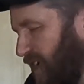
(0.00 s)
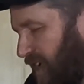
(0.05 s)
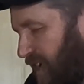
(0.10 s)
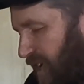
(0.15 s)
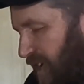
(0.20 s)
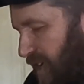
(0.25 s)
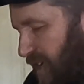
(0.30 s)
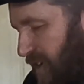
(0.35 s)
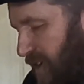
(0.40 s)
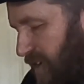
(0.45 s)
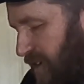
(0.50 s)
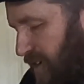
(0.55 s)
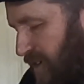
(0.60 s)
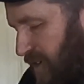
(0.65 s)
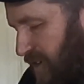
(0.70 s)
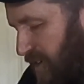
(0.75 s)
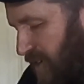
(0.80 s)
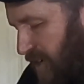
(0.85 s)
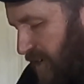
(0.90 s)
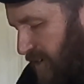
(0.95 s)
And
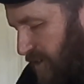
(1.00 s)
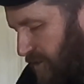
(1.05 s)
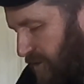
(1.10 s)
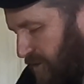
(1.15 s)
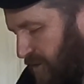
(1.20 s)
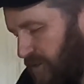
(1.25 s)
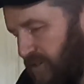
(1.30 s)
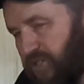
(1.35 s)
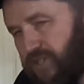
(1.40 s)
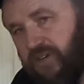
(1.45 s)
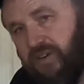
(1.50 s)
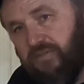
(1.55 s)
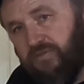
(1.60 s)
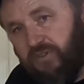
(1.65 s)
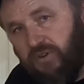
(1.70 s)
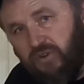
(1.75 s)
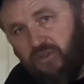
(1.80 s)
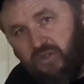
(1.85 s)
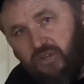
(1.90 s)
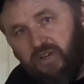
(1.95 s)
yeah, I encourage you,
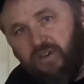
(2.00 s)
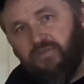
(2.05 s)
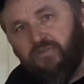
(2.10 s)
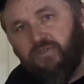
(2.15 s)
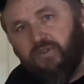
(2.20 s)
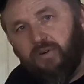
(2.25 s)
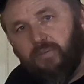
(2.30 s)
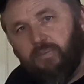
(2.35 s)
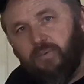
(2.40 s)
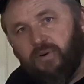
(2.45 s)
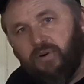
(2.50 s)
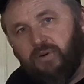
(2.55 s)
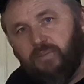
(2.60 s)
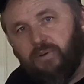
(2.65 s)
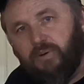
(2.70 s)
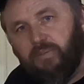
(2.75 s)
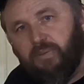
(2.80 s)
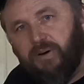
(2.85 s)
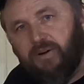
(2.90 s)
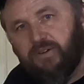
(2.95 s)
if you're looking for a
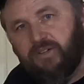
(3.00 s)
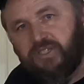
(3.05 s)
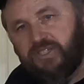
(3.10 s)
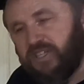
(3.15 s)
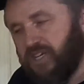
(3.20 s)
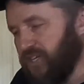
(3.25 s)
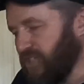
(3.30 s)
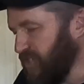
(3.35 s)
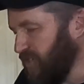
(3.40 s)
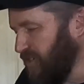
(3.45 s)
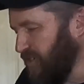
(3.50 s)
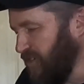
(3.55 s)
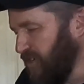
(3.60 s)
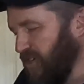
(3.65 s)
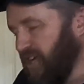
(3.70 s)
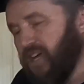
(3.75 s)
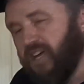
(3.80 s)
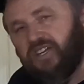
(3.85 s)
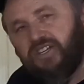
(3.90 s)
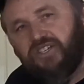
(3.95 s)
portable power station,
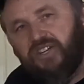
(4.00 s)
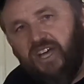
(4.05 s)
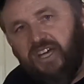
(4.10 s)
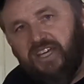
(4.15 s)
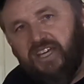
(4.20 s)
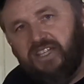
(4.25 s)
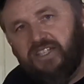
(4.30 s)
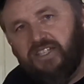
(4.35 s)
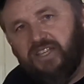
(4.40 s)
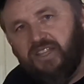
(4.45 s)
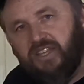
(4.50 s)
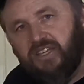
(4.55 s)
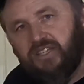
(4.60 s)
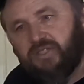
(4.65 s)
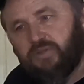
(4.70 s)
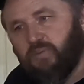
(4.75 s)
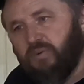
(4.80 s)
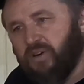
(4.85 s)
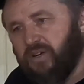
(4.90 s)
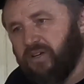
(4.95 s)
check into
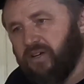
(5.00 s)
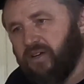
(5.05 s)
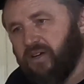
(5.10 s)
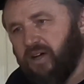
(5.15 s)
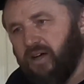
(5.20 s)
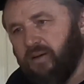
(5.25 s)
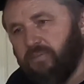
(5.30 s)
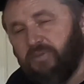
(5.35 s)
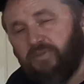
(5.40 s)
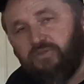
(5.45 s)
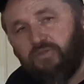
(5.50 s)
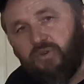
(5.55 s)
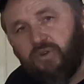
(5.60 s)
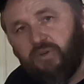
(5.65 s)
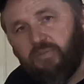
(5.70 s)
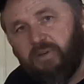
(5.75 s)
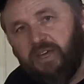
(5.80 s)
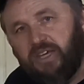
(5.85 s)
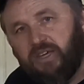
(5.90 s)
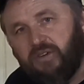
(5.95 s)
this one before
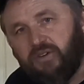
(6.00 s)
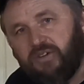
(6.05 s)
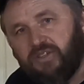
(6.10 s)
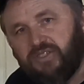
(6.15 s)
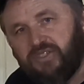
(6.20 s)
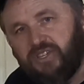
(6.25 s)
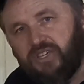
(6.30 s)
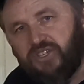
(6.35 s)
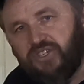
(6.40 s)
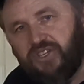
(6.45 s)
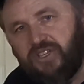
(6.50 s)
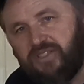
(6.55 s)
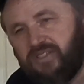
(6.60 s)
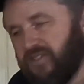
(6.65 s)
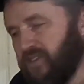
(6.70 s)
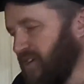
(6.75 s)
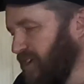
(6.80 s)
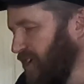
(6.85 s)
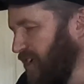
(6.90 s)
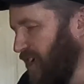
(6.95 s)
you make your
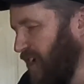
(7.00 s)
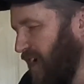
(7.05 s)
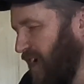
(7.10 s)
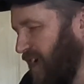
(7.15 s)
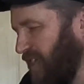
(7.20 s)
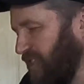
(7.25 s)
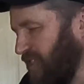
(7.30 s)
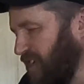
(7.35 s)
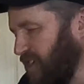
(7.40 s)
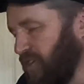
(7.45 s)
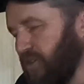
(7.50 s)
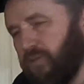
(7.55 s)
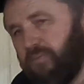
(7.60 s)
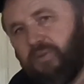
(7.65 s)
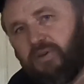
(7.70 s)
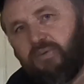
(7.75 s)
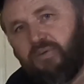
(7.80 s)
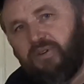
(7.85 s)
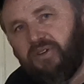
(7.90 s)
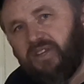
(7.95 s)
decisions. I think you'll
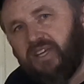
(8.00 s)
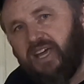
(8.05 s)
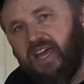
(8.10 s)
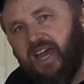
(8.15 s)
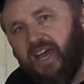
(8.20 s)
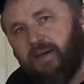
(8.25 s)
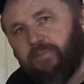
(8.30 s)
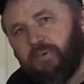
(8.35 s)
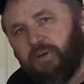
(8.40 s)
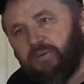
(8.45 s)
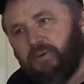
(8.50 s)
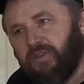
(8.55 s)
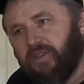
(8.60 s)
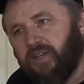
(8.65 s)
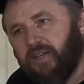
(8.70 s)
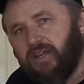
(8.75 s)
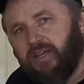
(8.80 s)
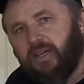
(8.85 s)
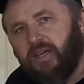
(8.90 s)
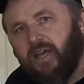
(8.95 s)
be really happy with
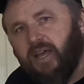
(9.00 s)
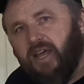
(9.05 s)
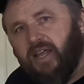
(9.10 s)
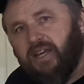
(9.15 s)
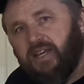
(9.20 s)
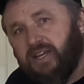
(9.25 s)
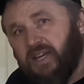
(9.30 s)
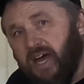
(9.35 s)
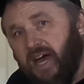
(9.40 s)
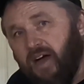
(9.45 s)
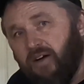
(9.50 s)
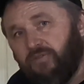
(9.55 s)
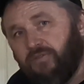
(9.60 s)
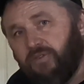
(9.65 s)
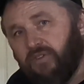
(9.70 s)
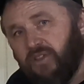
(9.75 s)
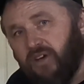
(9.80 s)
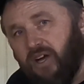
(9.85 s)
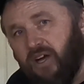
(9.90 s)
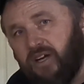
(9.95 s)
it. Now
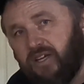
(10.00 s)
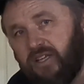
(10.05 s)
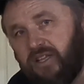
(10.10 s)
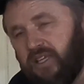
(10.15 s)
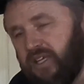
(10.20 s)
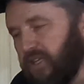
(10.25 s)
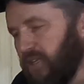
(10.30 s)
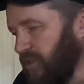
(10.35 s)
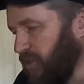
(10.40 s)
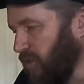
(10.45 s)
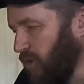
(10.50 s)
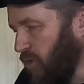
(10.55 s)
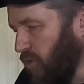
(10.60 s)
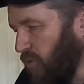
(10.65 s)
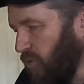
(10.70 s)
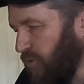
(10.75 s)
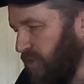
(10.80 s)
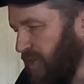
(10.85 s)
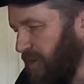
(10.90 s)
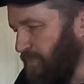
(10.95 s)
for the ugly. The
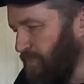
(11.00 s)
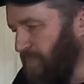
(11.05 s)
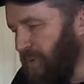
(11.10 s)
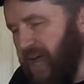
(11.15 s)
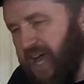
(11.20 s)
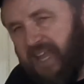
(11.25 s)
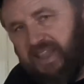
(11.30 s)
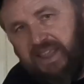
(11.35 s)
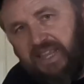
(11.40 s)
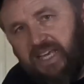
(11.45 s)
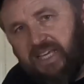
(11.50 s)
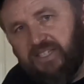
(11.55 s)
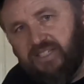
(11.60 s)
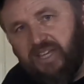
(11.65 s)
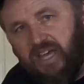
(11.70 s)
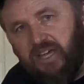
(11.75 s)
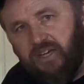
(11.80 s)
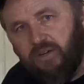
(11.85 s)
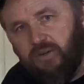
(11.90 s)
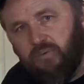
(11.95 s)
only bad things
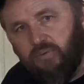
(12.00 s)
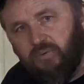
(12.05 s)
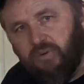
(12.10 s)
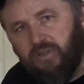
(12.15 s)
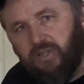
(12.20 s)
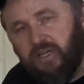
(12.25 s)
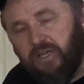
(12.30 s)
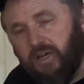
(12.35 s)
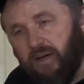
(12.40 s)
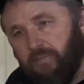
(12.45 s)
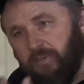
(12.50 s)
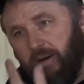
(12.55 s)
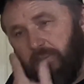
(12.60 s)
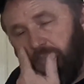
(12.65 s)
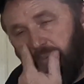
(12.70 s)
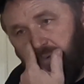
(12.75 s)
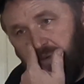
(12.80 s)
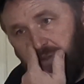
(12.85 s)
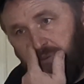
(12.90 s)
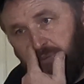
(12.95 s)
I could really come
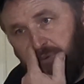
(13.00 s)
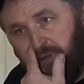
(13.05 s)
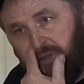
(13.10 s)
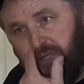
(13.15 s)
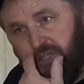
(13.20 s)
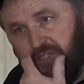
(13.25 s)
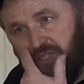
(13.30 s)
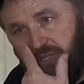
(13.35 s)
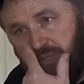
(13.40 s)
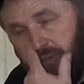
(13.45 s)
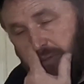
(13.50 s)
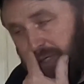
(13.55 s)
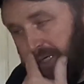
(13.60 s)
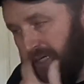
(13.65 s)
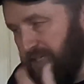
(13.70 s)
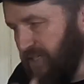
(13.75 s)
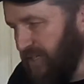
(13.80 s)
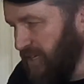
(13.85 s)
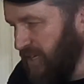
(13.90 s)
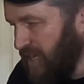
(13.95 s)
up with this
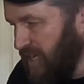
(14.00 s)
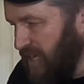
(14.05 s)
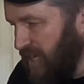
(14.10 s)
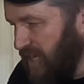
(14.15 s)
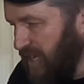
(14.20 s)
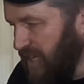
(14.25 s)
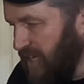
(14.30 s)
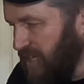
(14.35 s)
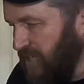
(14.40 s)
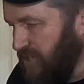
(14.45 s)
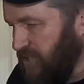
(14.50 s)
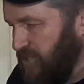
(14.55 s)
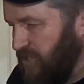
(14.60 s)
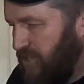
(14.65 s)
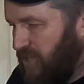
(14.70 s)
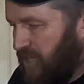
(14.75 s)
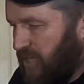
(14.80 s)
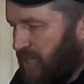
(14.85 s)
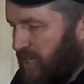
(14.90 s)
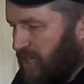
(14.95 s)
unit
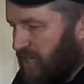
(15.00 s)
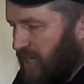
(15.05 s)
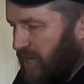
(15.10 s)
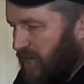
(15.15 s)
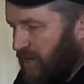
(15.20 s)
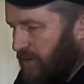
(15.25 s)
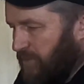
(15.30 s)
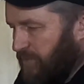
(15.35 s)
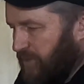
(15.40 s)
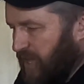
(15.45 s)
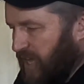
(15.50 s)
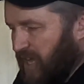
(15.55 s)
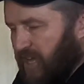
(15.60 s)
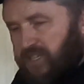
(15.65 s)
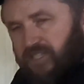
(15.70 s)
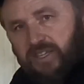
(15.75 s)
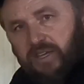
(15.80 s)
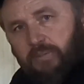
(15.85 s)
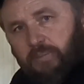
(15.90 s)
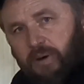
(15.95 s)
is the
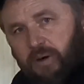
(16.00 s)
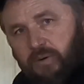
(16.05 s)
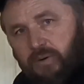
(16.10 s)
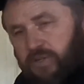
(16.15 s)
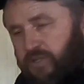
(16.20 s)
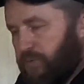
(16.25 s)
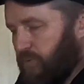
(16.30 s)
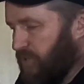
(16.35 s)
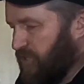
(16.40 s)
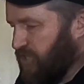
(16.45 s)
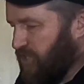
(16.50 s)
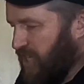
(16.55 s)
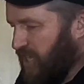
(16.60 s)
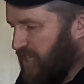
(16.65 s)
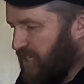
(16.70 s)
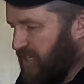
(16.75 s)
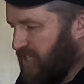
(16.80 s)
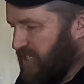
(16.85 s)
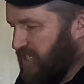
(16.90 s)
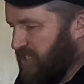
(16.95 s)
AC power switch
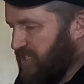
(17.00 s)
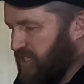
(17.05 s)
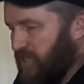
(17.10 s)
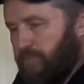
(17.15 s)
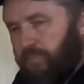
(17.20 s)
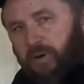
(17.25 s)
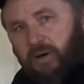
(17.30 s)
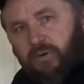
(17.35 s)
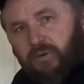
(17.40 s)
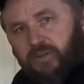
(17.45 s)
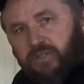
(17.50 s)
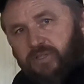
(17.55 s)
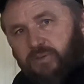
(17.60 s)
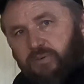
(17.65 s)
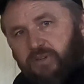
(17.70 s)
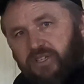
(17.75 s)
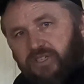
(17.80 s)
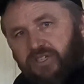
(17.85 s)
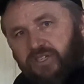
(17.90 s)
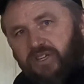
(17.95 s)
and the DC power
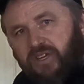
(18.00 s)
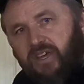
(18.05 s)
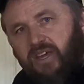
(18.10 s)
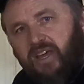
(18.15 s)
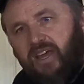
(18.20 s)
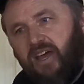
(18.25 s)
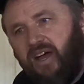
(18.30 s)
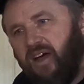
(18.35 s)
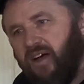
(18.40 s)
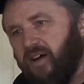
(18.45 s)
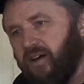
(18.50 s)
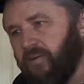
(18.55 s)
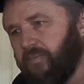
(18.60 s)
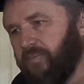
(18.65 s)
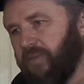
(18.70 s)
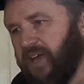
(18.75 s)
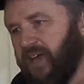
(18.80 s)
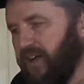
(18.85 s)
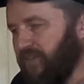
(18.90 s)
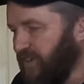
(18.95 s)
switch
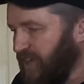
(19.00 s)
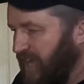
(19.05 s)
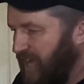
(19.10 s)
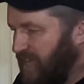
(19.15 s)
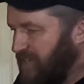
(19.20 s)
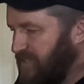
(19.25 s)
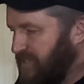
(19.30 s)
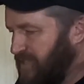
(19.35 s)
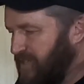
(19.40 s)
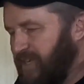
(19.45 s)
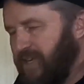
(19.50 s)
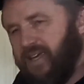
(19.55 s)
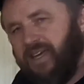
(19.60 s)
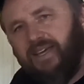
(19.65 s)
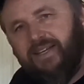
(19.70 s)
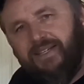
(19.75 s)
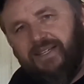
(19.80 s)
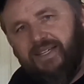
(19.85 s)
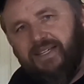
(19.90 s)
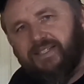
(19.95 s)
have AC
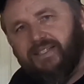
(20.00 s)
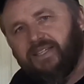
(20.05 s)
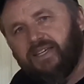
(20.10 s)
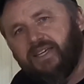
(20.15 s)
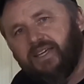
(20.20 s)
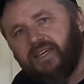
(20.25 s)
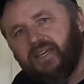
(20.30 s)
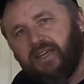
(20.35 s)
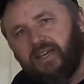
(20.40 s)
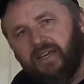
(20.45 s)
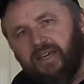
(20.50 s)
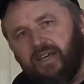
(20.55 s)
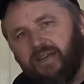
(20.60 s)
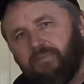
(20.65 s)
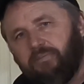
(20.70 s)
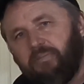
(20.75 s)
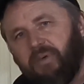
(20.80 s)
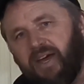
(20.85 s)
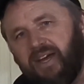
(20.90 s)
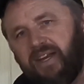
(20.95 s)
and DC
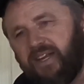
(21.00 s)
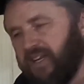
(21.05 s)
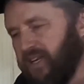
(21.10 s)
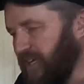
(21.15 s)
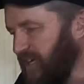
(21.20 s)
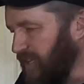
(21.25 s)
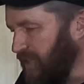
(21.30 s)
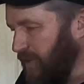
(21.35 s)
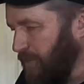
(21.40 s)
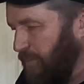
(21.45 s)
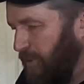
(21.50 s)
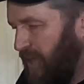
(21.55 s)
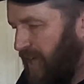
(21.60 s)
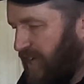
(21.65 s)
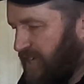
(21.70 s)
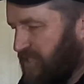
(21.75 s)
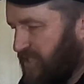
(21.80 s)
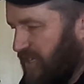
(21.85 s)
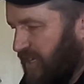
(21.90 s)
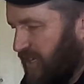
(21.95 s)
embedded in the
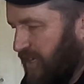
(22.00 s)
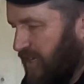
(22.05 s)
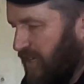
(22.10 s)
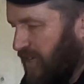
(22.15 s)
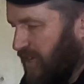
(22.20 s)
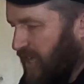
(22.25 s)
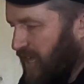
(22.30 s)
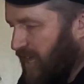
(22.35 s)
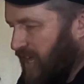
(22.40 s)
plastic.